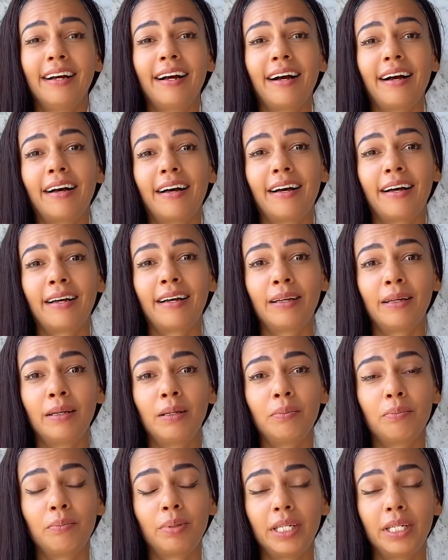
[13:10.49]

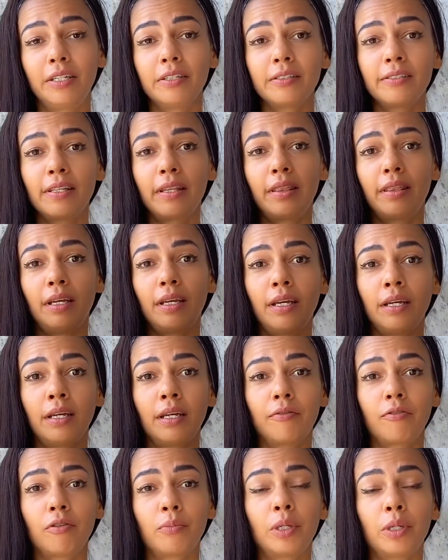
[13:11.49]
But here's the thing,
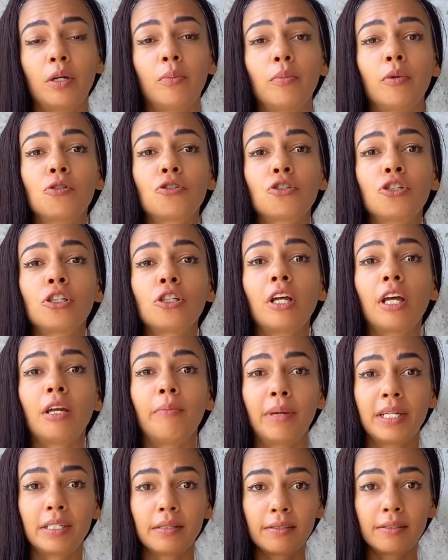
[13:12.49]
from an emotional and
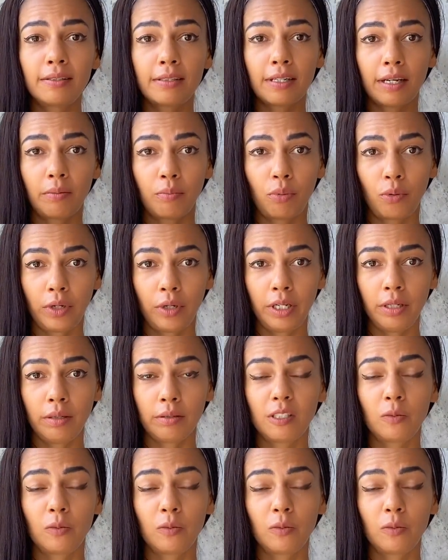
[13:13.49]
mental standpoint,